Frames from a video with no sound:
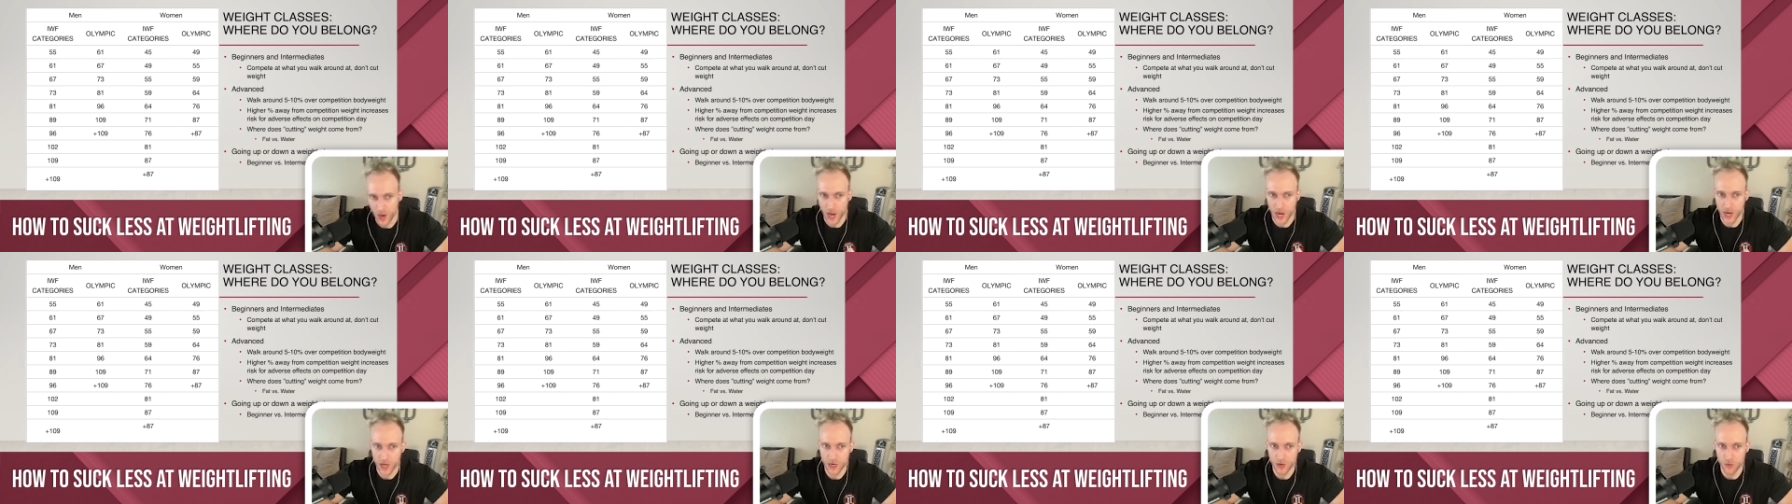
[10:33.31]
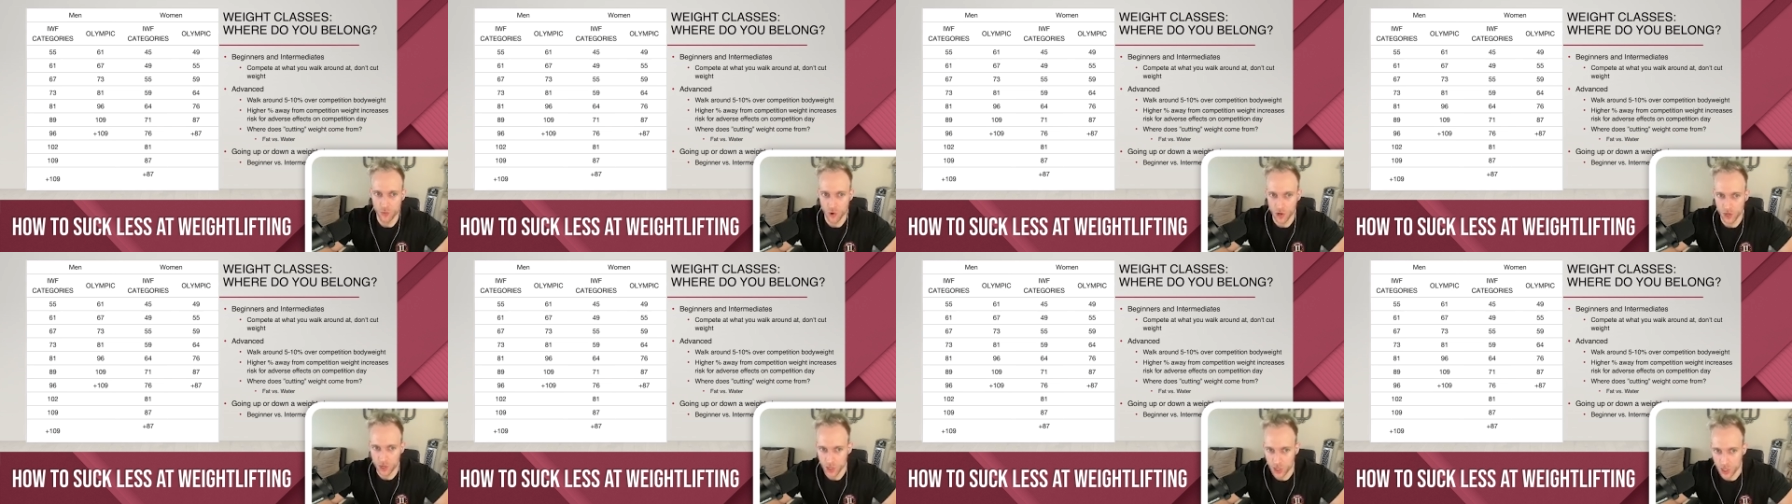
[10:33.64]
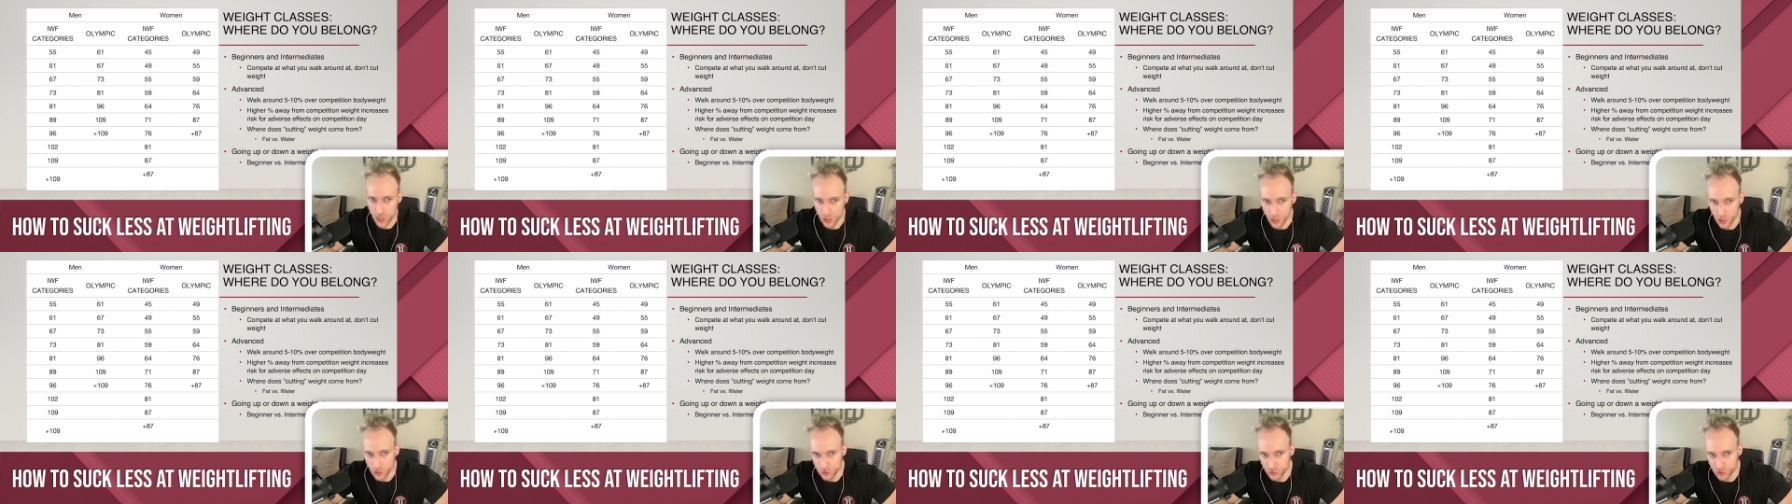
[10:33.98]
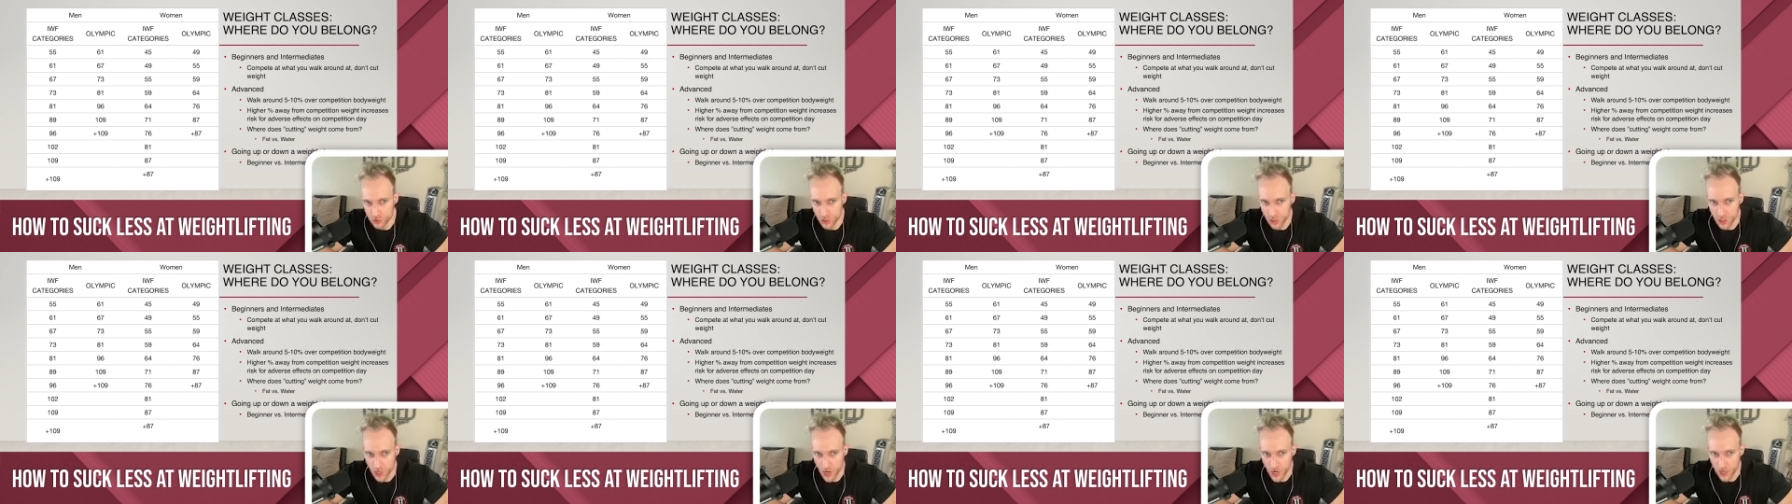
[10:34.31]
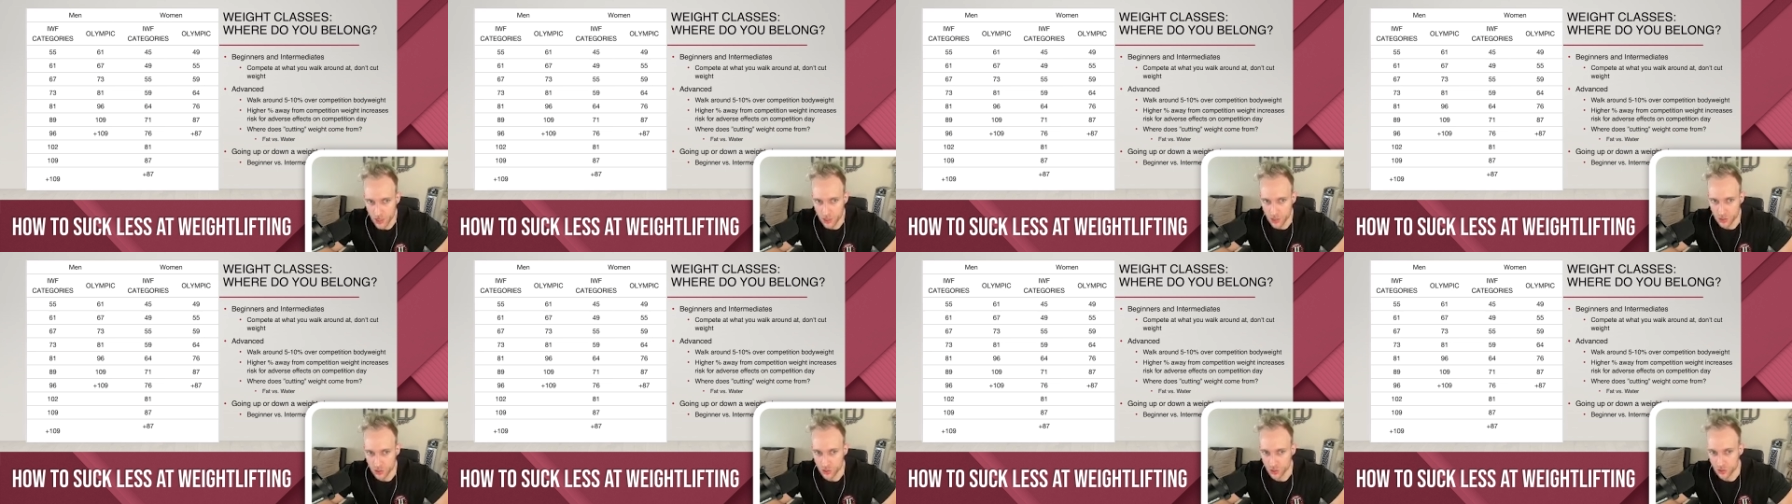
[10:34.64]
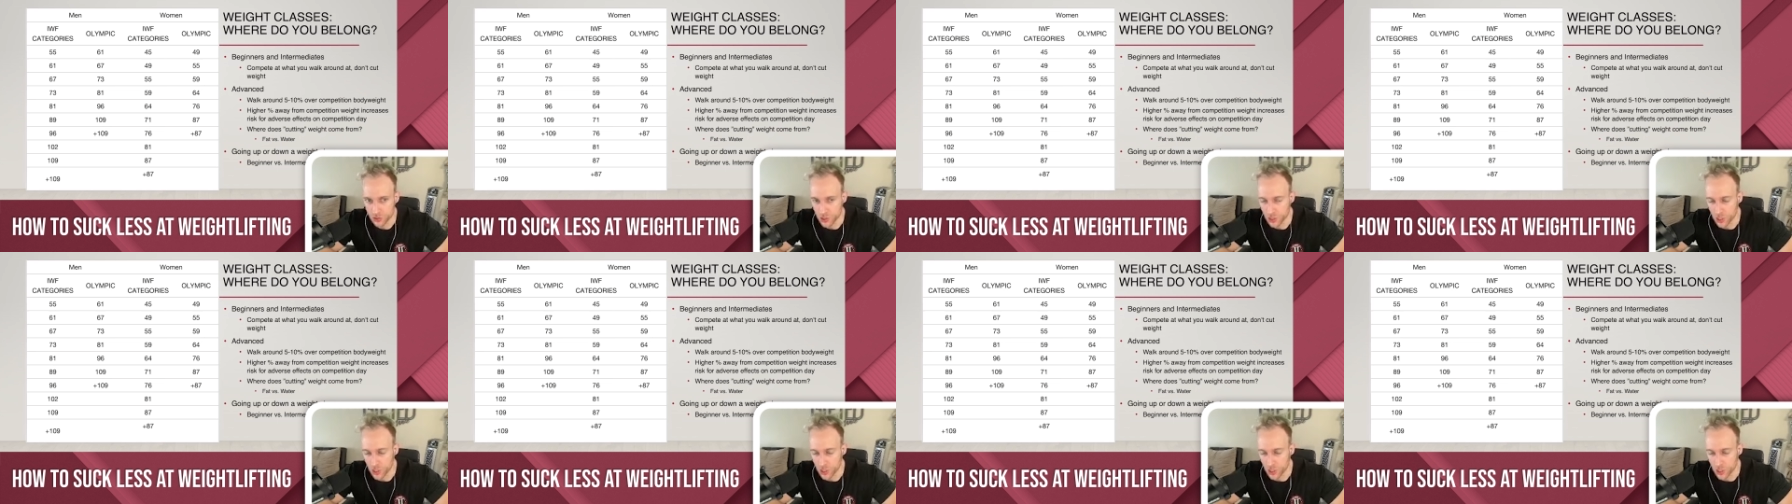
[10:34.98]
81 kilos to 96